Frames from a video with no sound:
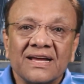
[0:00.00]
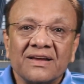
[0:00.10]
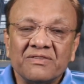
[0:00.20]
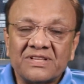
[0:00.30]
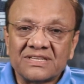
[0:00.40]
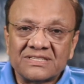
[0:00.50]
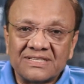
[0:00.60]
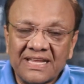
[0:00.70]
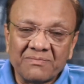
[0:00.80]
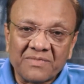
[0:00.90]
with his
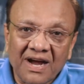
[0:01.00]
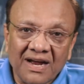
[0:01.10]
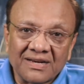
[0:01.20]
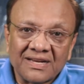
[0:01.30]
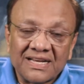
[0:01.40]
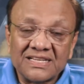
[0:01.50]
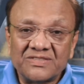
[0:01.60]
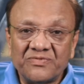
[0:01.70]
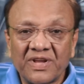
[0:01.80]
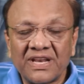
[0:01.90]
name card
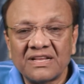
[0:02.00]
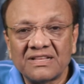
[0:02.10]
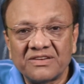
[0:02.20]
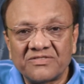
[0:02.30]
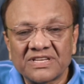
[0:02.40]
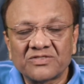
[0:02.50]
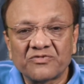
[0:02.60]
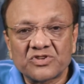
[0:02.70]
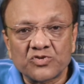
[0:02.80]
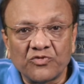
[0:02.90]
is wearing the dress
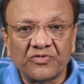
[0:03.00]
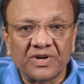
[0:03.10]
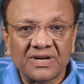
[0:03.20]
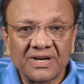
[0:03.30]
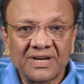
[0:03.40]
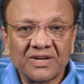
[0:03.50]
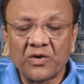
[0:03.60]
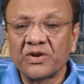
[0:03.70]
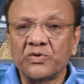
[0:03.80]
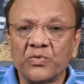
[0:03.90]
of a chauffeur.
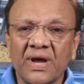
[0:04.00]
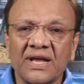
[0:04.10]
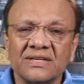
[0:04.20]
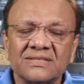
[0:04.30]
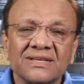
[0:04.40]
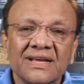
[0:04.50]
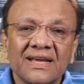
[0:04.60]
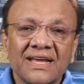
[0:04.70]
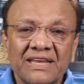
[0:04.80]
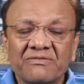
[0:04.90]
Now in US,
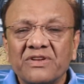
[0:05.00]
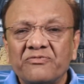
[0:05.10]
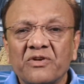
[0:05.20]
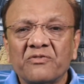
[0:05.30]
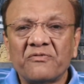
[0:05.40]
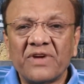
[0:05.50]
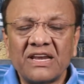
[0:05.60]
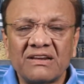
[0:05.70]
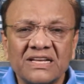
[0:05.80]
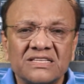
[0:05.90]
even if you have a
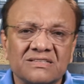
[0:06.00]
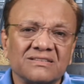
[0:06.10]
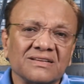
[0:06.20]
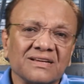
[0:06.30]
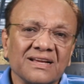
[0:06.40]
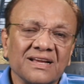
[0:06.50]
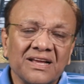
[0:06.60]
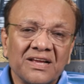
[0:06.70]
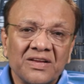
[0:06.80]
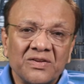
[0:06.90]
very rich,
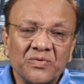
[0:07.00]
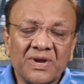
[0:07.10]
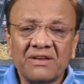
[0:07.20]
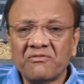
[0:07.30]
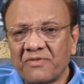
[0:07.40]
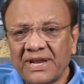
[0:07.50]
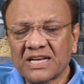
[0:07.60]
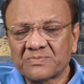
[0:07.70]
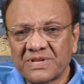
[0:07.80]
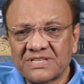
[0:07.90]
you can have a very
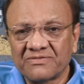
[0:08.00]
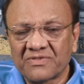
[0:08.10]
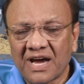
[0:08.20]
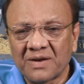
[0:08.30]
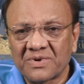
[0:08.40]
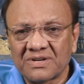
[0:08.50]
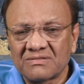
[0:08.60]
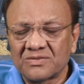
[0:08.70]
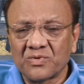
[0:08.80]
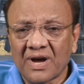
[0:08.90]
expensive car, but
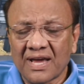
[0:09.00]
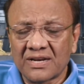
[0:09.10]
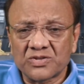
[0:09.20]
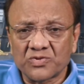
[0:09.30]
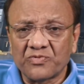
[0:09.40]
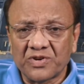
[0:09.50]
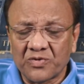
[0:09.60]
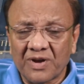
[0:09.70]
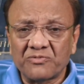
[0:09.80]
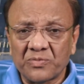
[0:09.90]
to hire a chauffeur,
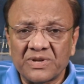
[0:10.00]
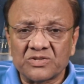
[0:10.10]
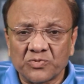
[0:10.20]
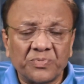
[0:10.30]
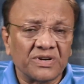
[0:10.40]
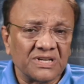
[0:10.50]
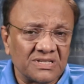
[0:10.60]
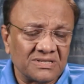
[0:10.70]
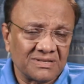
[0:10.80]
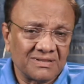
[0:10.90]
you have to be super
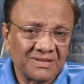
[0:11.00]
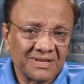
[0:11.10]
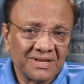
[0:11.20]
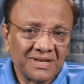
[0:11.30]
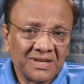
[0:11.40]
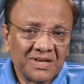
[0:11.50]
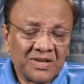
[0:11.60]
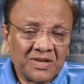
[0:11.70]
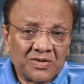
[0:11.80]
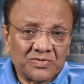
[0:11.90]
rich.
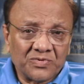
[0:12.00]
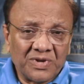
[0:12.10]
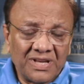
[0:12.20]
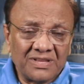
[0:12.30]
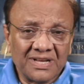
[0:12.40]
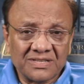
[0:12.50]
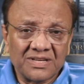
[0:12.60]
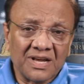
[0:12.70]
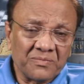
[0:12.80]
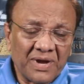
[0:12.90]
So he thinks,
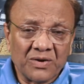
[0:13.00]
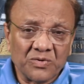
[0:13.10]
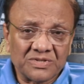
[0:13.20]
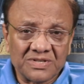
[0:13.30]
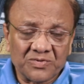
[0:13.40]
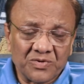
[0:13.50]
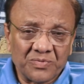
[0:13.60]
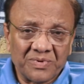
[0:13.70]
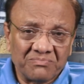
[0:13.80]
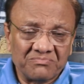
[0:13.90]
yeah, my host is going to
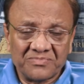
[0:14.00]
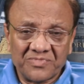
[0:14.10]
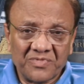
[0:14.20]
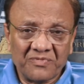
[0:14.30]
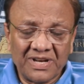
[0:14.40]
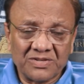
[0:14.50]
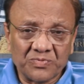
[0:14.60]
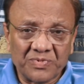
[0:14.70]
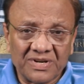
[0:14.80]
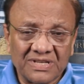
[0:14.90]
be very
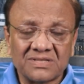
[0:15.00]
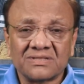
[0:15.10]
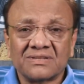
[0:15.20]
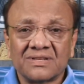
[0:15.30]
super rich.